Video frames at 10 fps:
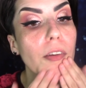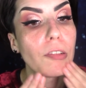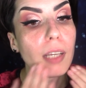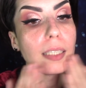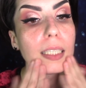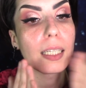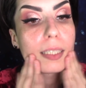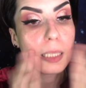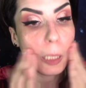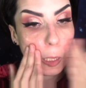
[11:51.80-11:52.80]

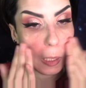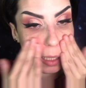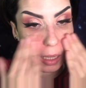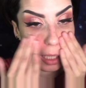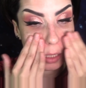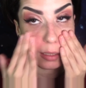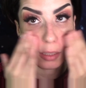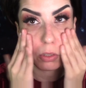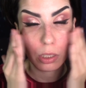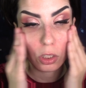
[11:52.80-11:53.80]
fantastic that is
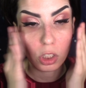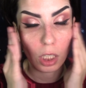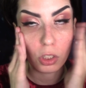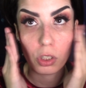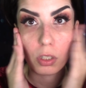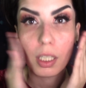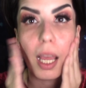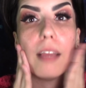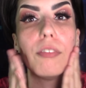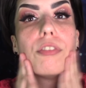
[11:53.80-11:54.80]
going to change your
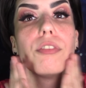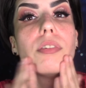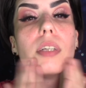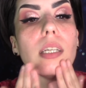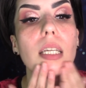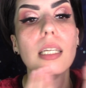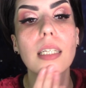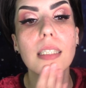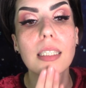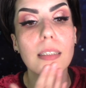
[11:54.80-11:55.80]
life.
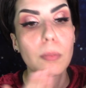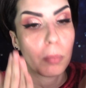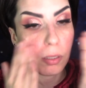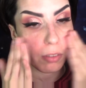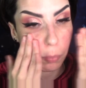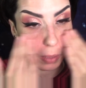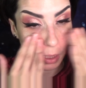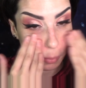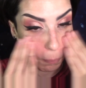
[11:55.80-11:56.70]
It's PVP.